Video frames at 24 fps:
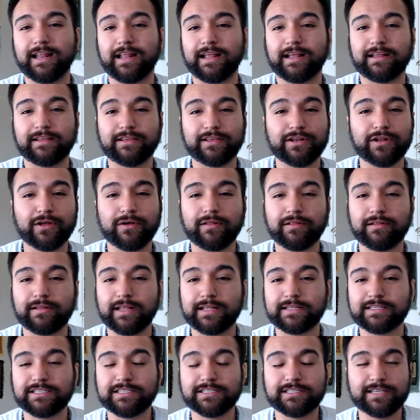
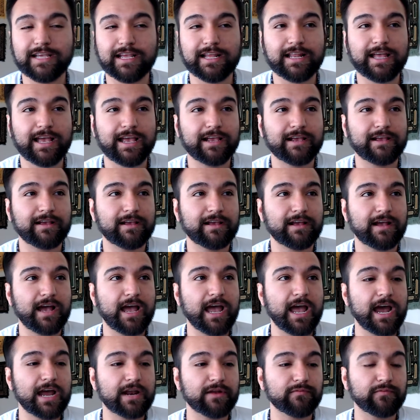let's just say like I
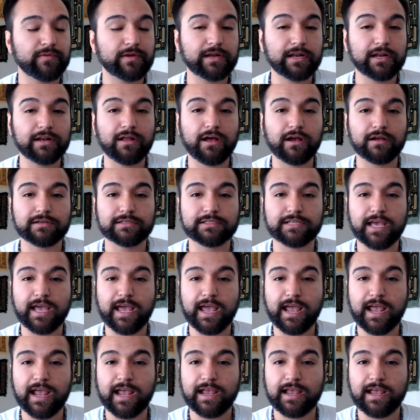had a really long
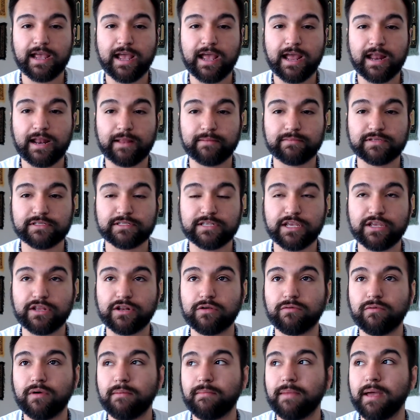day and I'm just saying, you
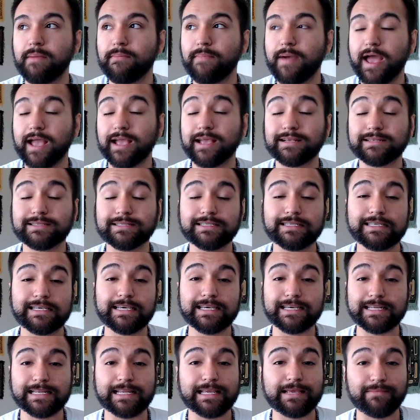know what, my back is
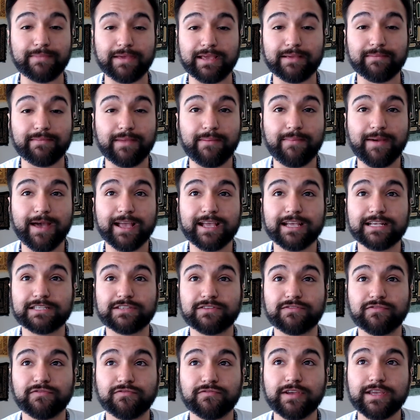killing me. My back is
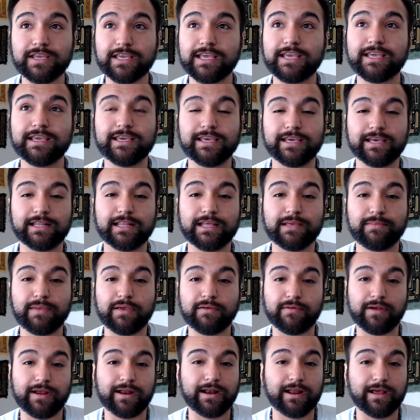freaking killing me
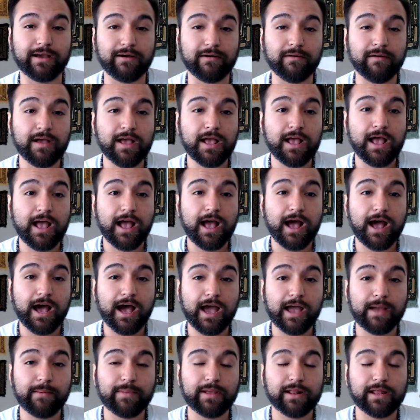right now.
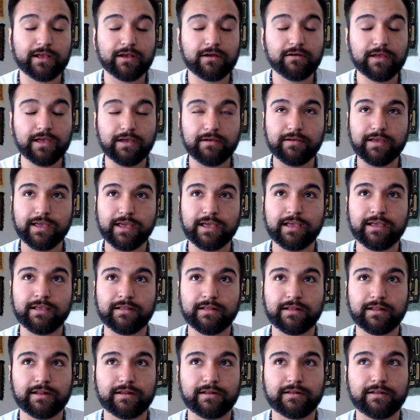I'd be like, okay,
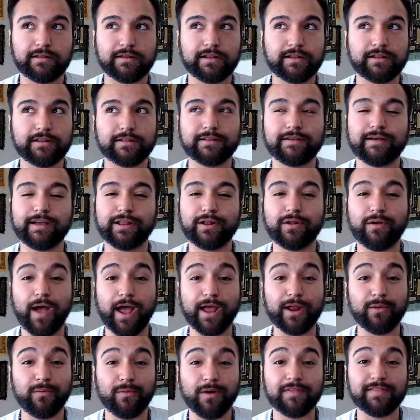no, no, no, no,
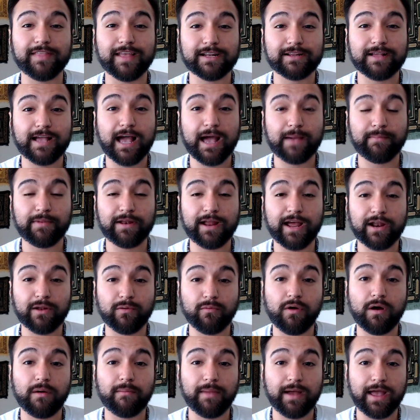I don't want that to happen. I
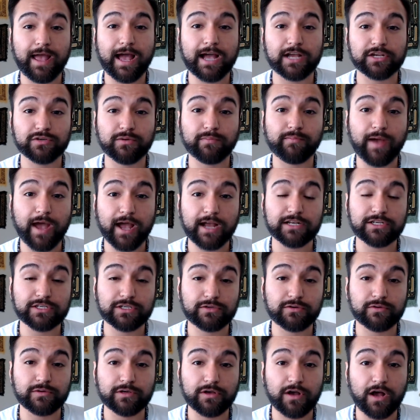don't want my actual back
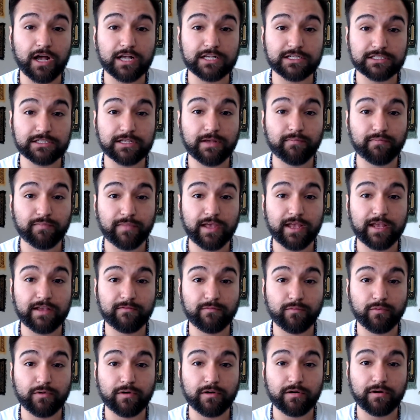to cause
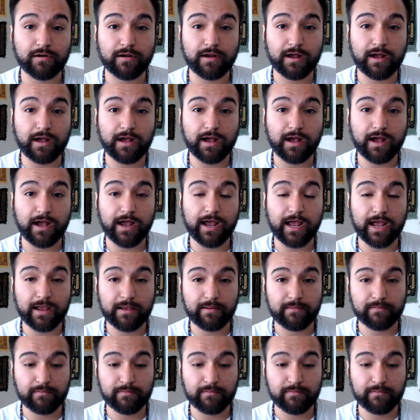something where I